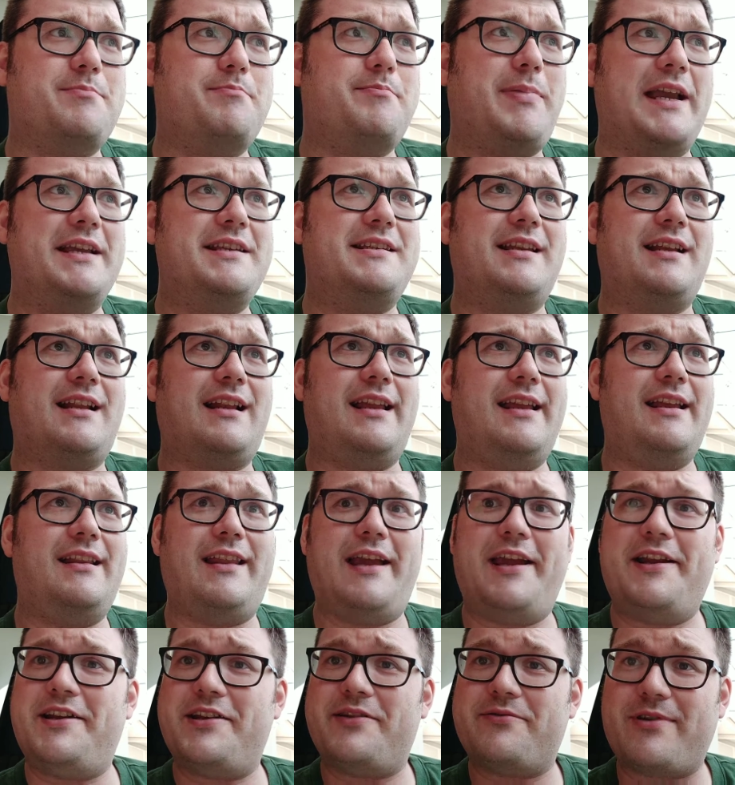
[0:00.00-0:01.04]
basically
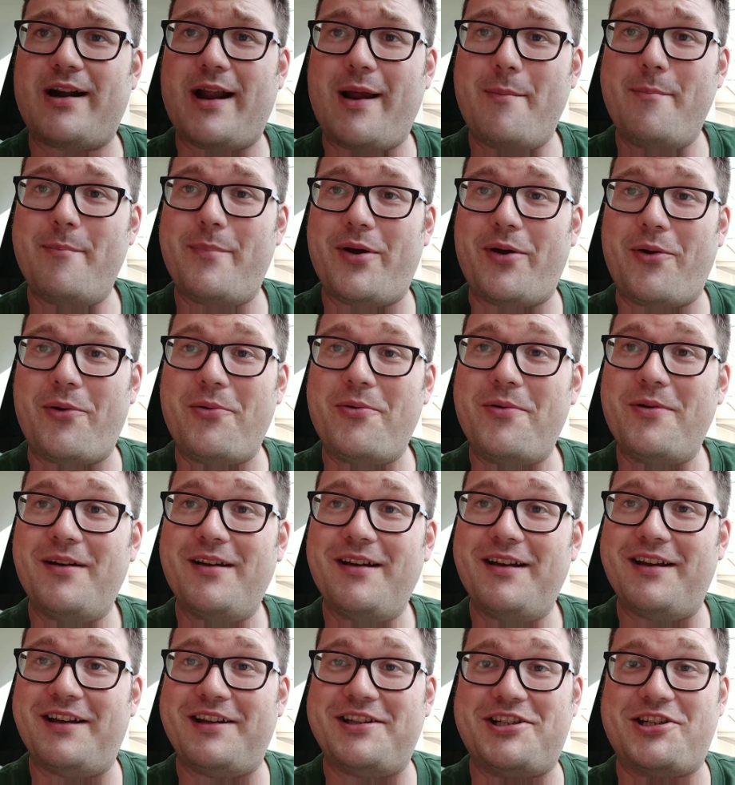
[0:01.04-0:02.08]
Lady Rambo
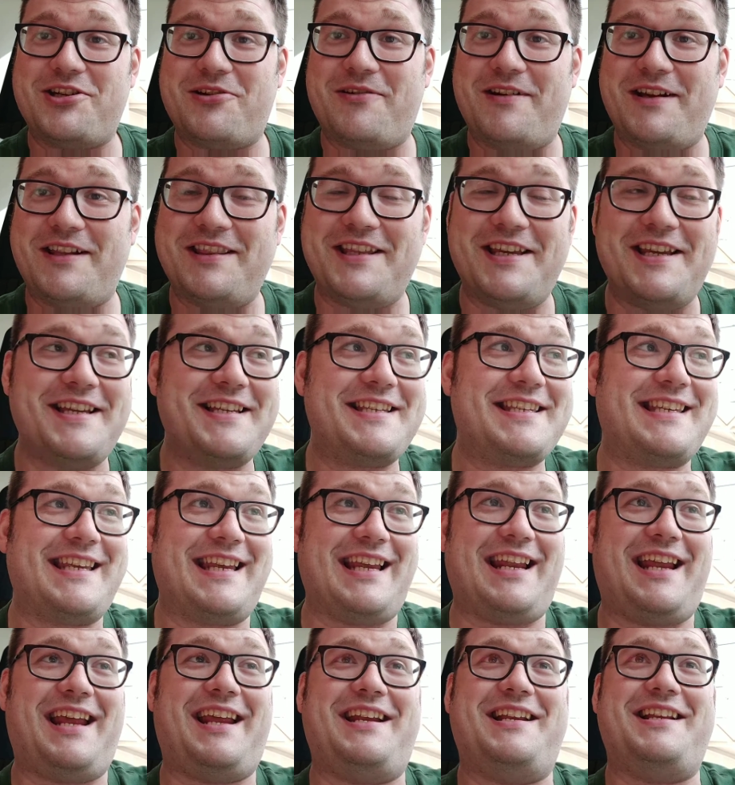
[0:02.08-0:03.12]
during this.
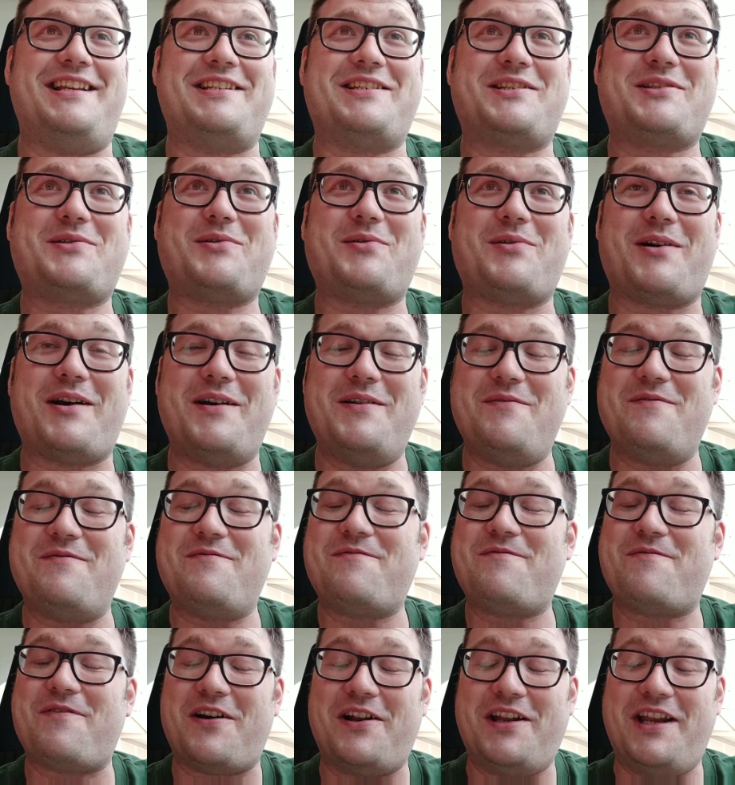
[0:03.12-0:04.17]
It is quite
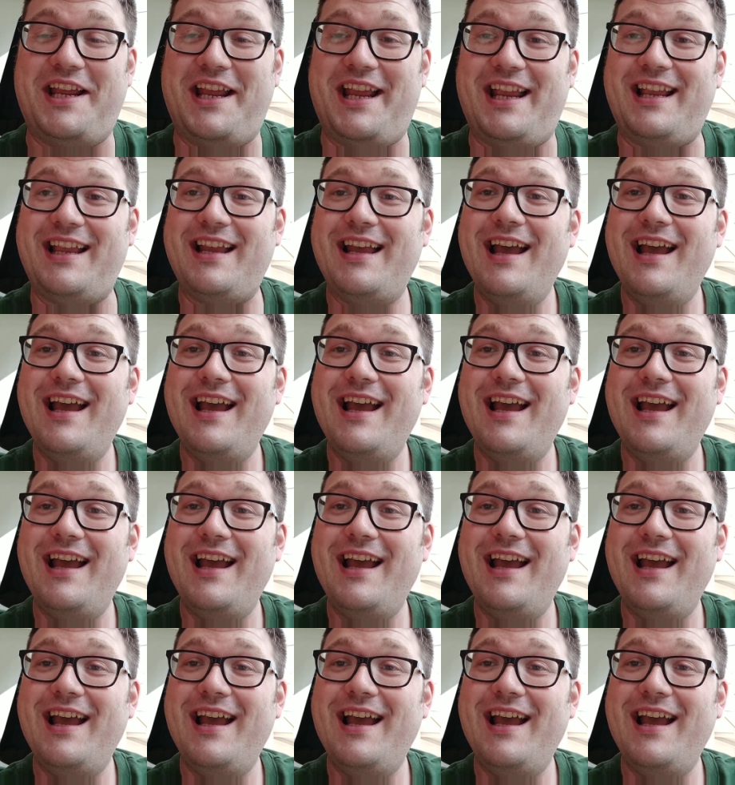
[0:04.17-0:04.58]
funny.